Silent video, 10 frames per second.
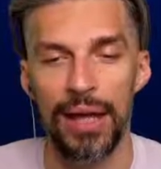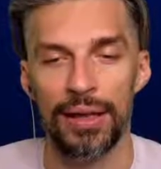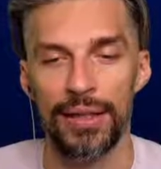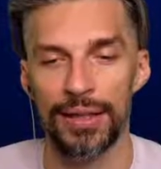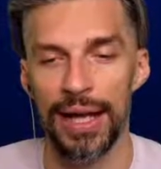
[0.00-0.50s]

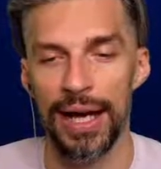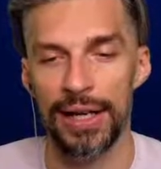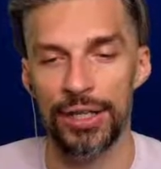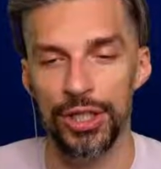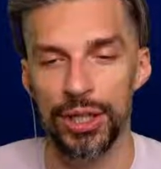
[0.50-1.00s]
the
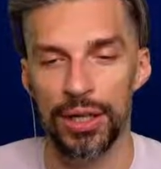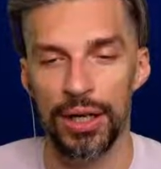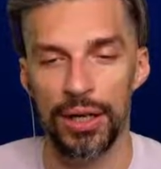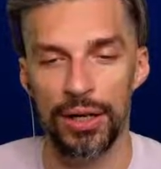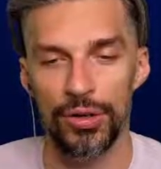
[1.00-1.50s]
large
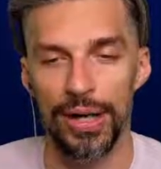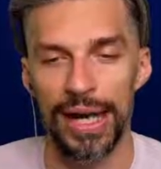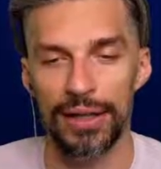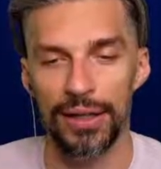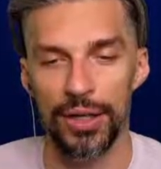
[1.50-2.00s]

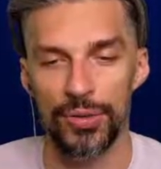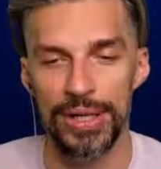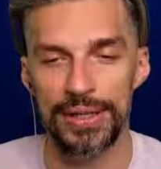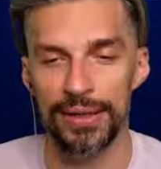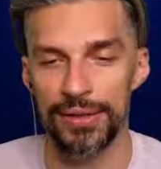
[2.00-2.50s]
red
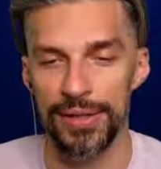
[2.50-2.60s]
crystals.